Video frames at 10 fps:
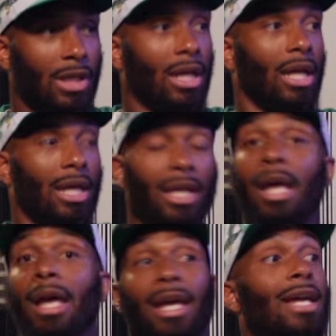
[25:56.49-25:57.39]
Yeah, he,
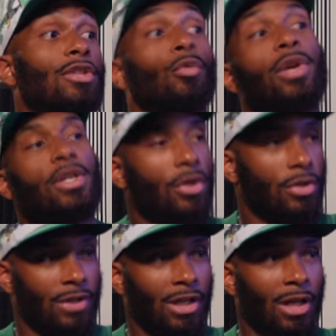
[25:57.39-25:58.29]
he, has a
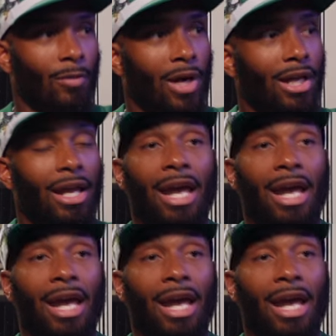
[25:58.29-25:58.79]
research team, yeah. right?